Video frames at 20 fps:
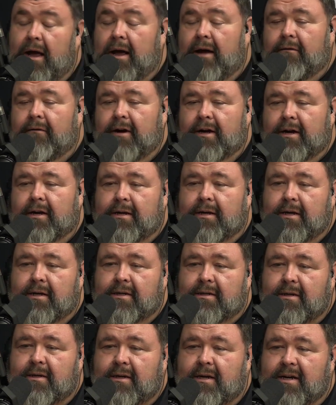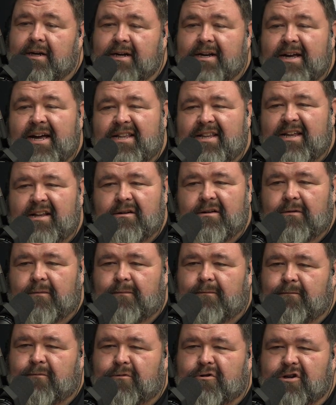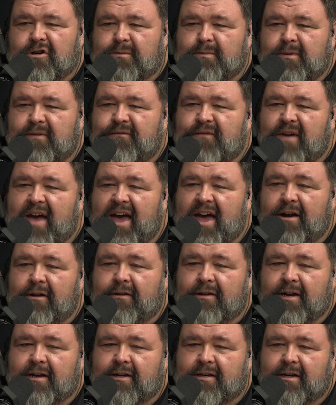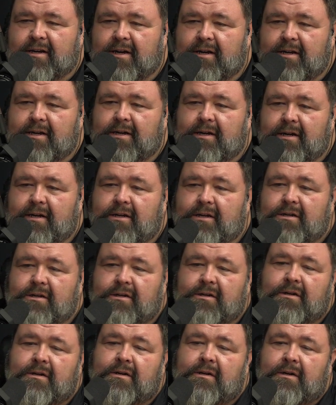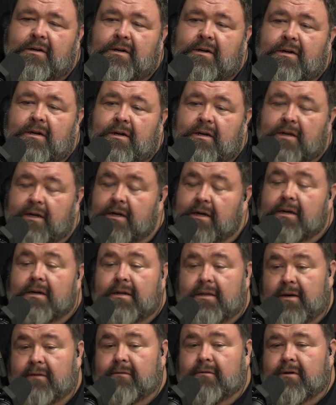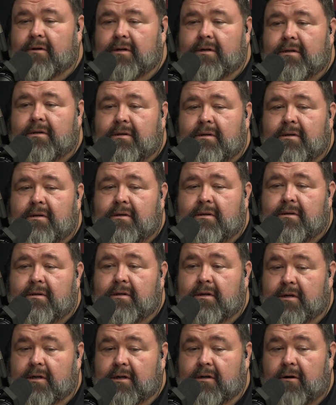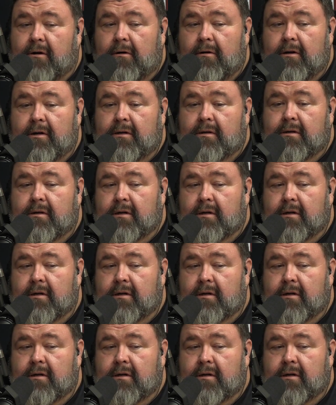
I recognized it, and it had that little crispy fat on the outside. That was edge. the second best thing. Yeah, that was the garlic.